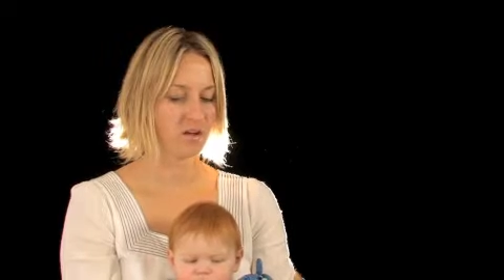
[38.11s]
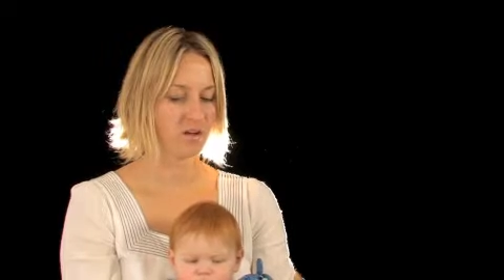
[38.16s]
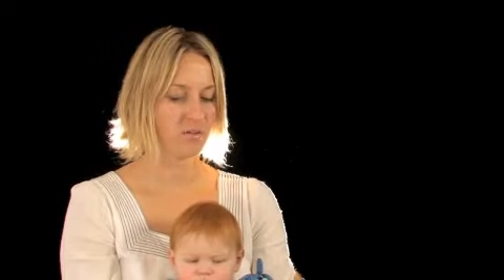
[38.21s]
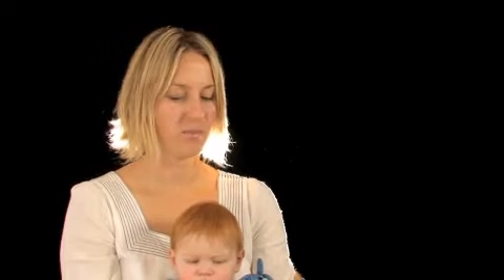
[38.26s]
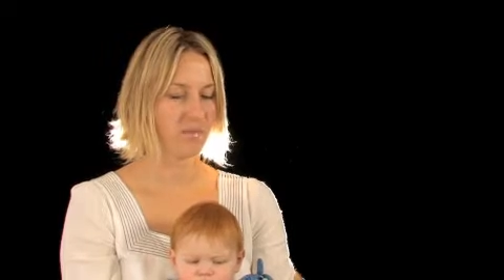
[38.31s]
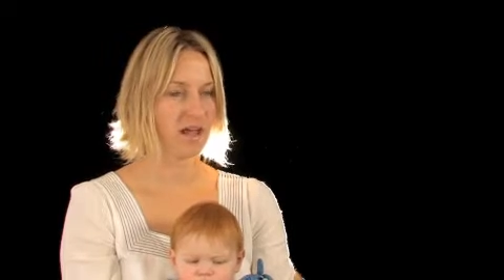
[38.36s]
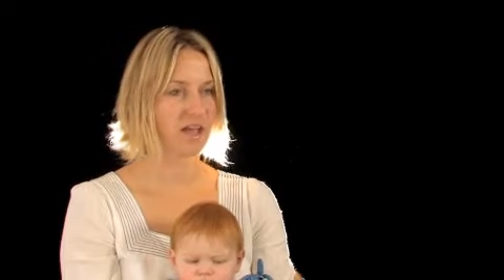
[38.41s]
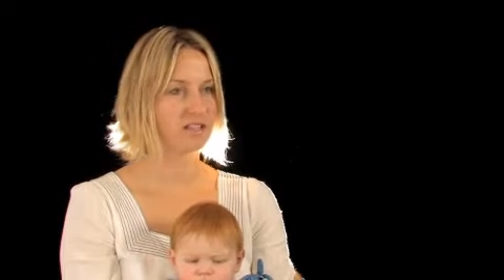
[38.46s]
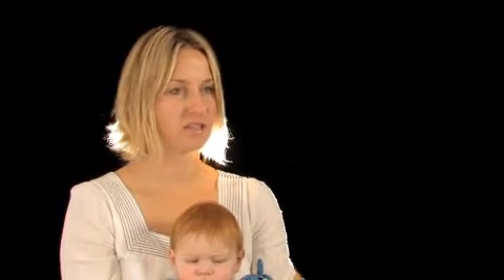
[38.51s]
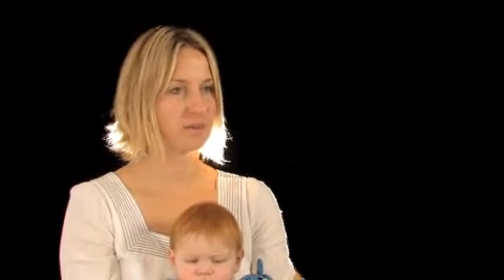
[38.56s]

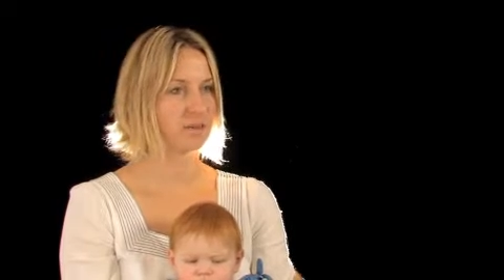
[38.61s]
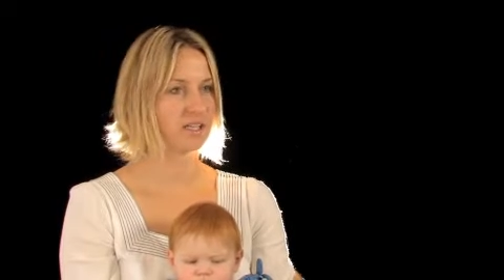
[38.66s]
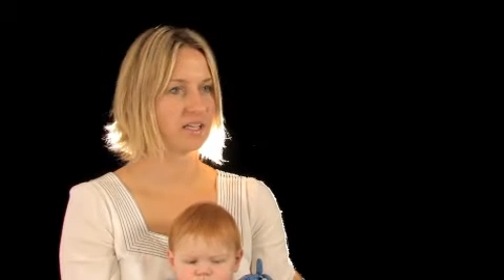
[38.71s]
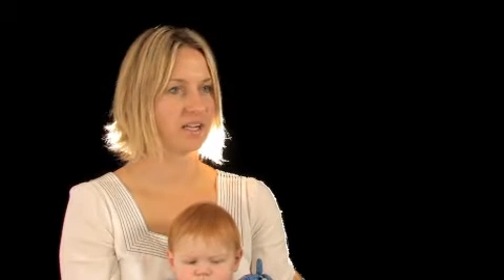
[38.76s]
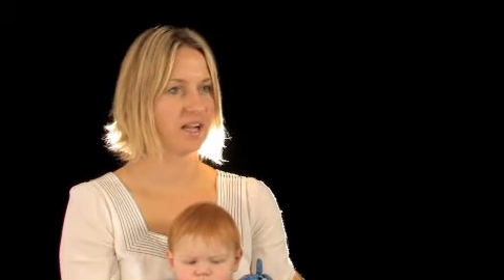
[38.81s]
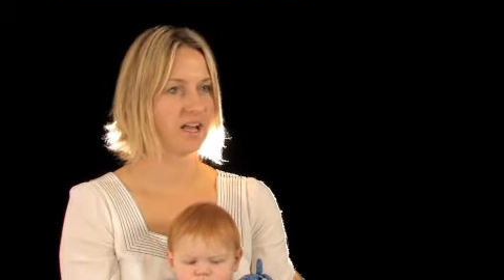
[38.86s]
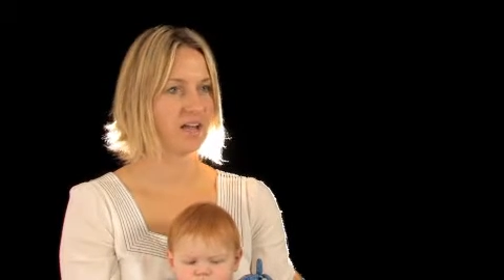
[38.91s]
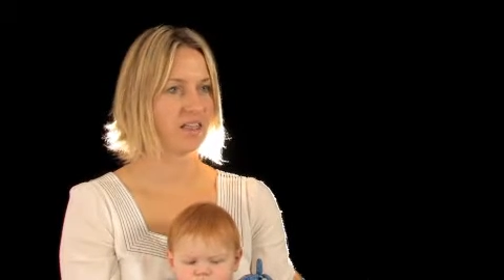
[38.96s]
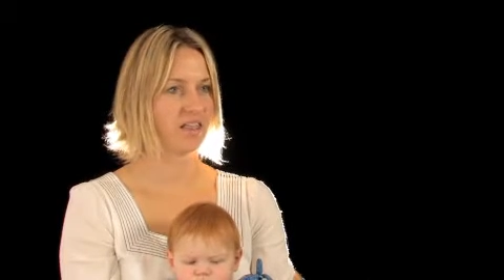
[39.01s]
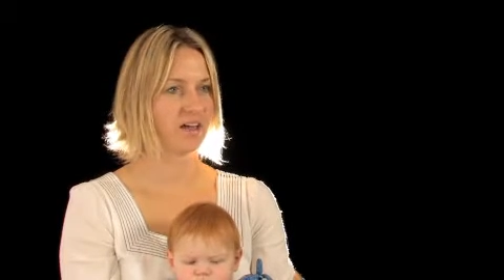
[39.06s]
my husband
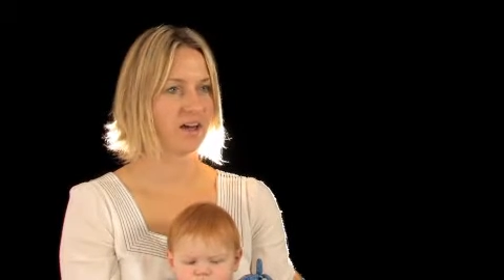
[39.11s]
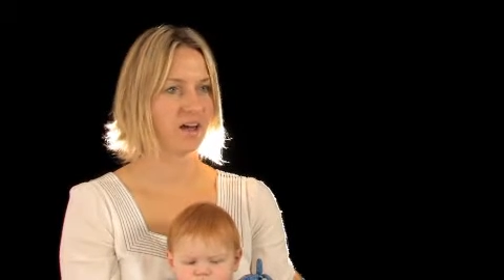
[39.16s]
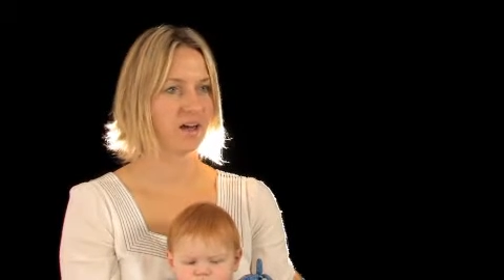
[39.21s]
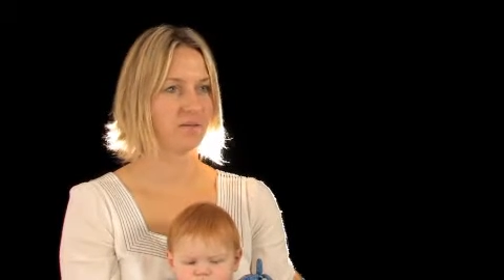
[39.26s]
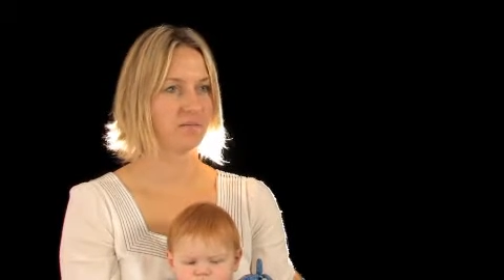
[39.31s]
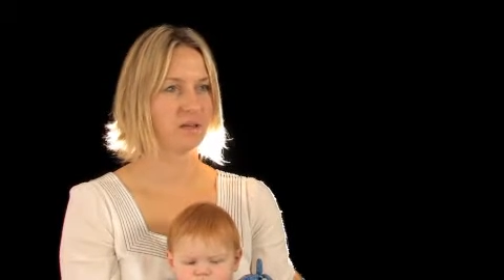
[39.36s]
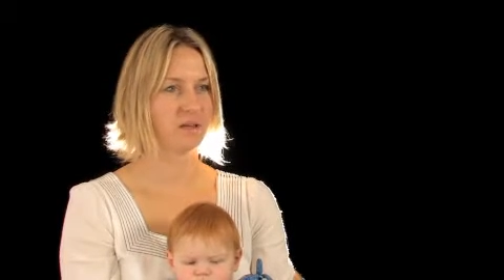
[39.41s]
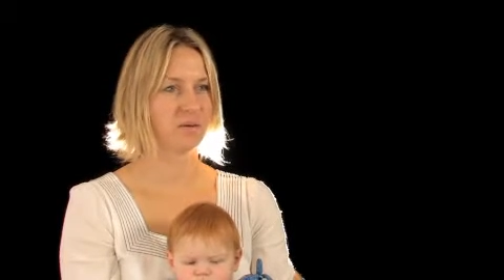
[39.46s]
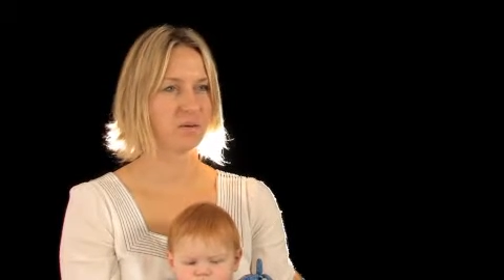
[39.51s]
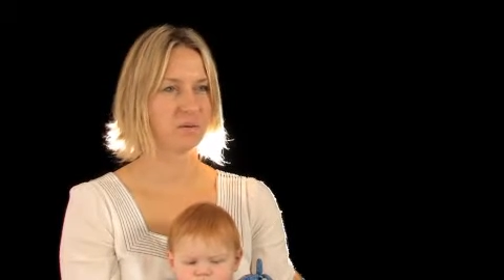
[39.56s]
and I
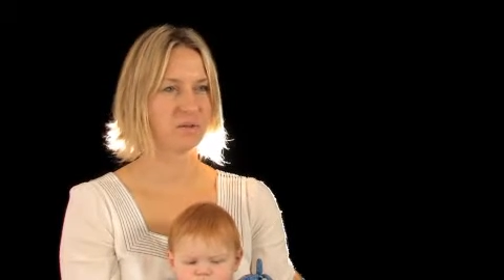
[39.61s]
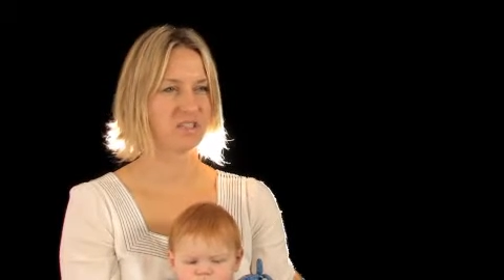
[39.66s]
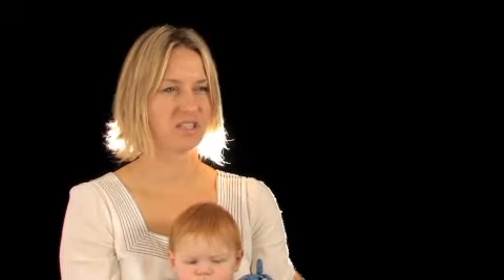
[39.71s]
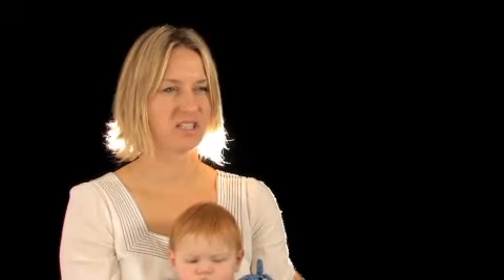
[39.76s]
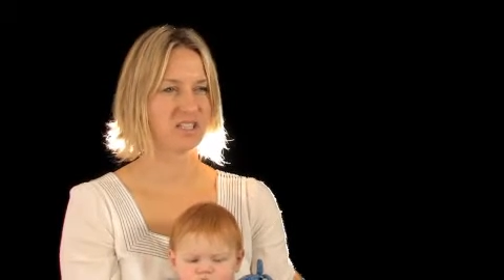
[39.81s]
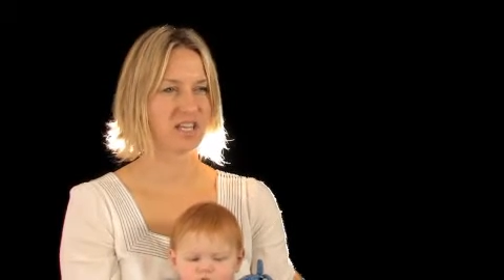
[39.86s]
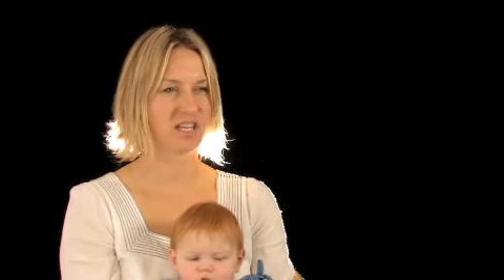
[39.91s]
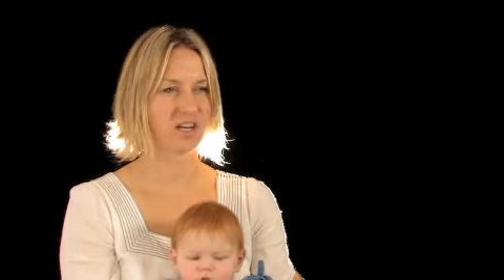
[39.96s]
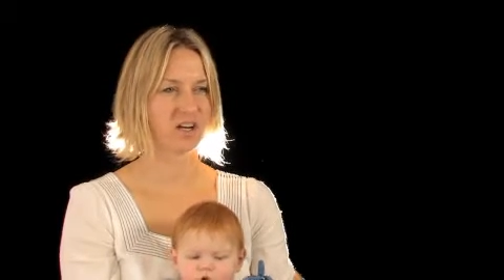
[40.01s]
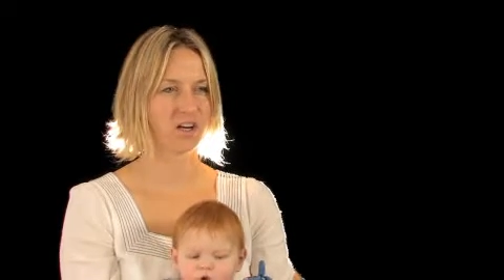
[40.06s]
thought maybe we
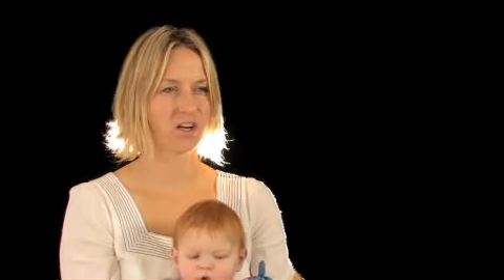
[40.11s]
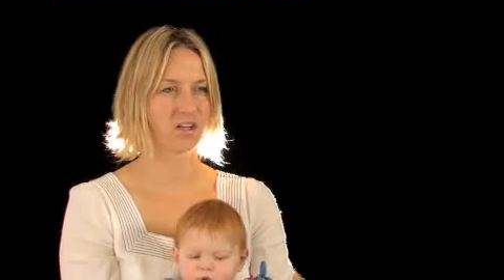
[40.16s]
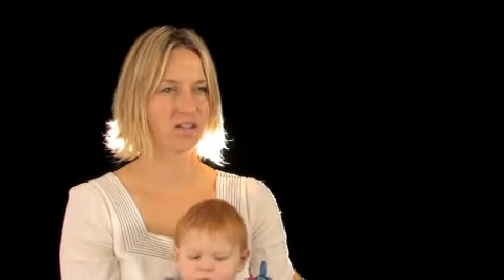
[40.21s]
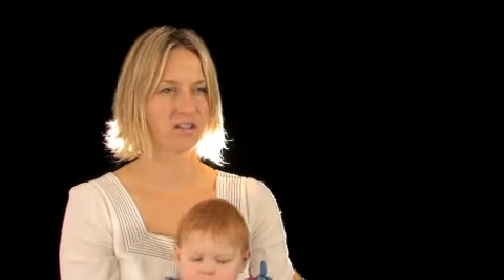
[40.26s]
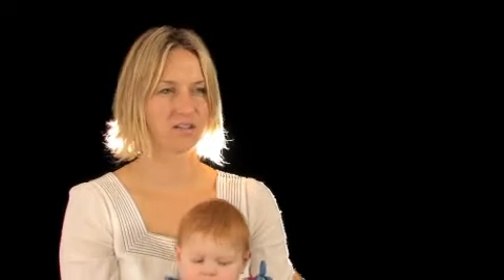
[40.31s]
should take her